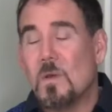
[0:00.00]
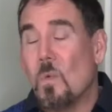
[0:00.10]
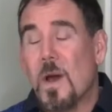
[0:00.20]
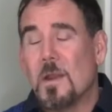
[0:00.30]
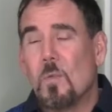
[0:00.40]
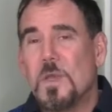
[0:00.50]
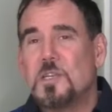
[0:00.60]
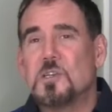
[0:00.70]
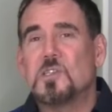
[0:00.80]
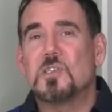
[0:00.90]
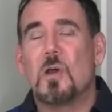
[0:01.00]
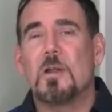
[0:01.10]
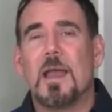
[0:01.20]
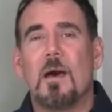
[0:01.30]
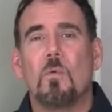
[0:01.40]
Why don't we just
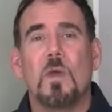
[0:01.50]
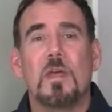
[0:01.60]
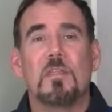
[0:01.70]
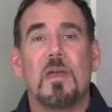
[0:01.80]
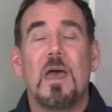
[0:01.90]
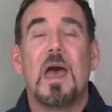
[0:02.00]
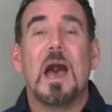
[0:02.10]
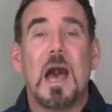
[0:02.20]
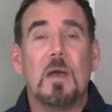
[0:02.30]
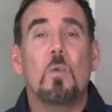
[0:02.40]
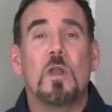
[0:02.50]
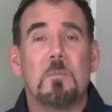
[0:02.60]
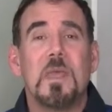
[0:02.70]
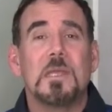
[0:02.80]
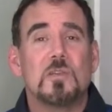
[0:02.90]
start out with I want
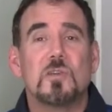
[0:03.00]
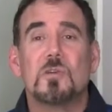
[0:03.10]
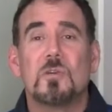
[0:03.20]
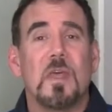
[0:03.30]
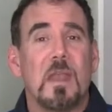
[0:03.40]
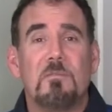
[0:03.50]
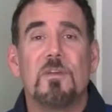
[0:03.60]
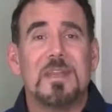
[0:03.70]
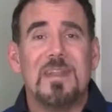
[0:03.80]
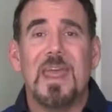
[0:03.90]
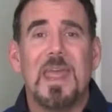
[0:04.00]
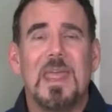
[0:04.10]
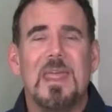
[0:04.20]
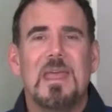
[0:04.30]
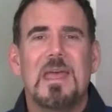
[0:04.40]
to make sure that every
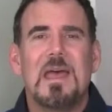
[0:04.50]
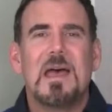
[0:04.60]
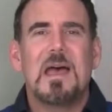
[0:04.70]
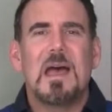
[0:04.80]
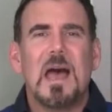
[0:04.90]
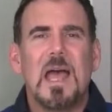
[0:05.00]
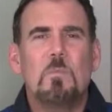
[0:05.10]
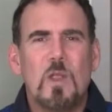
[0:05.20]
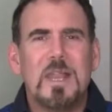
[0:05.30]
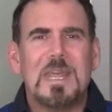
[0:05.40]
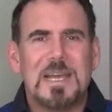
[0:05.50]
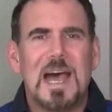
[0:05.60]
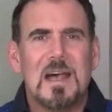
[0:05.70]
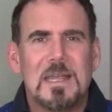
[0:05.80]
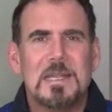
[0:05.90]
day I'm really
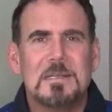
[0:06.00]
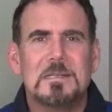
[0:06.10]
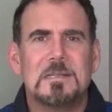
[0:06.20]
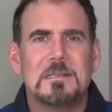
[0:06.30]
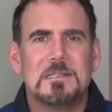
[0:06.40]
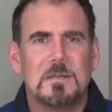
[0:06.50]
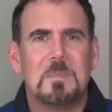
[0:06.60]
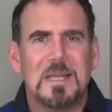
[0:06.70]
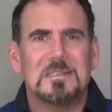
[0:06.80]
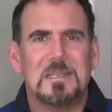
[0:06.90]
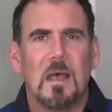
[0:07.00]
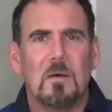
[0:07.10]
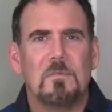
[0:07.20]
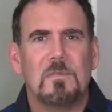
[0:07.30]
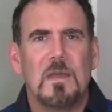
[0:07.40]
kind to
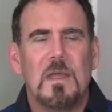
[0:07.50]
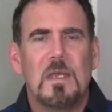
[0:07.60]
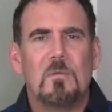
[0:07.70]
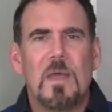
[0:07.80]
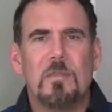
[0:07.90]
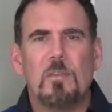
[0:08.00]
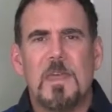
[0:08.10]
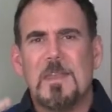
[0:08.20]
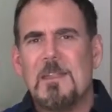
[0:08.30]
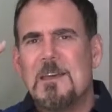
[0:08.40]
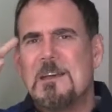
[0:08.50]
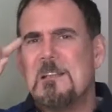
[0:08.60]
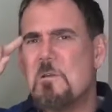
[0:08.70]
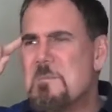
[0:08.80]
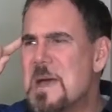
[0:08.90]
myself rather than,
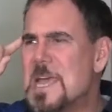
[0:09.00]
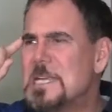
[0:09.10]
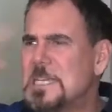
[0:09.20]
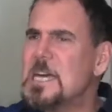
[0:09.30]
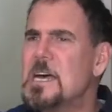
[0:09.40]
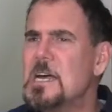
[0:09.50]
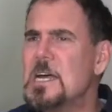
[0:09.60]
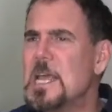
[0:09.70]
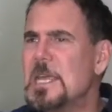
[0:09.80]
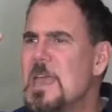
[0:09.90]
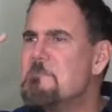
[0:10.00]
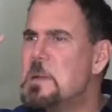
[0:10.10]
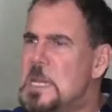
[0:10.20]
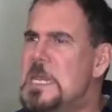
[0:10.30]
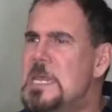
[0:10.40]
oh my God, I can't
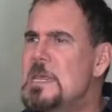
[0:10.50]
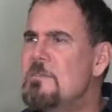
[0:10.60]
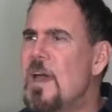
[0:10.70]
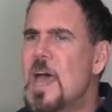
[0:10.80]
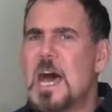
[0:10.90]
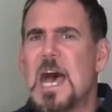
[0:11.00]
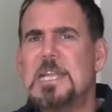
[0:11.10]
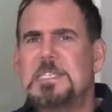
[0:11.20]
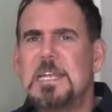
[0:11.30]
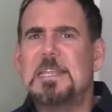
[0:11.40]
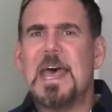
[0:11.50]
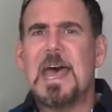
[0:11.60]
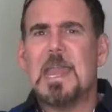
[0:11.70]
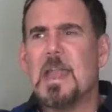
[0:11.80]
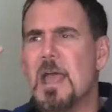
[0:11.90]
believe I did
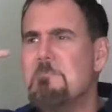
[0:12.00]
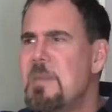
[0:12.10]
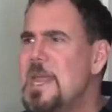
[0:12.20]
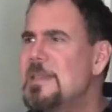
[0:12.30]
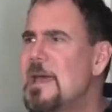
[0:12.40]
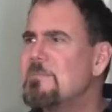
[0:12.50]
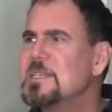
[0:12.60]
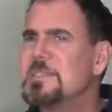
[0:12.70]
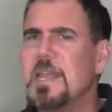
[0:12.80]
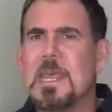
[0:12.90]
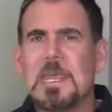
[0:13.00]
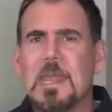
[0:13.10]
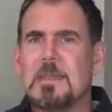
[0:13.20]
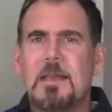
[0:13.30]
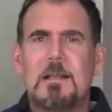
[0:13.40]
that and I made that mistake
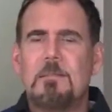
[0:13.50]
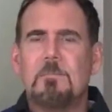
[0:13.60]
and